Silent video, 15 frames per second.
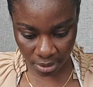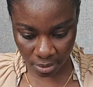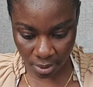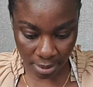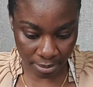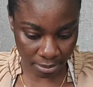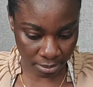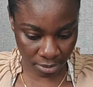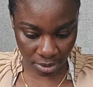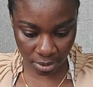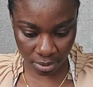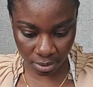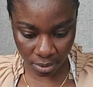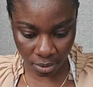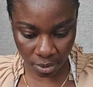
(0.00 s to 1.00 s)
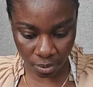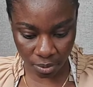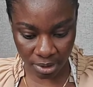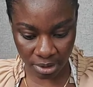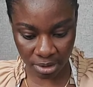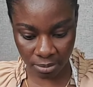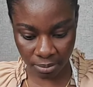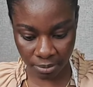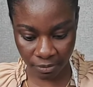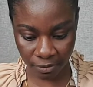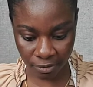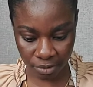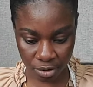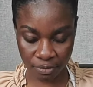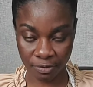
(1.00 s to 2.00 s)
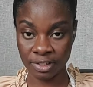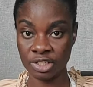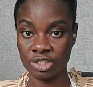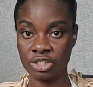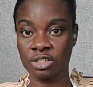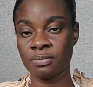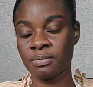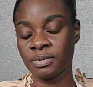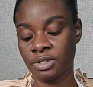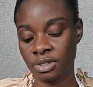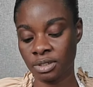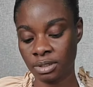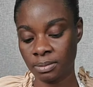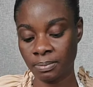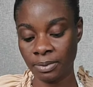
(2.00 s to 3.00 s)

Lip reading: So I'm just gonna go with the zipper foot to finish this project,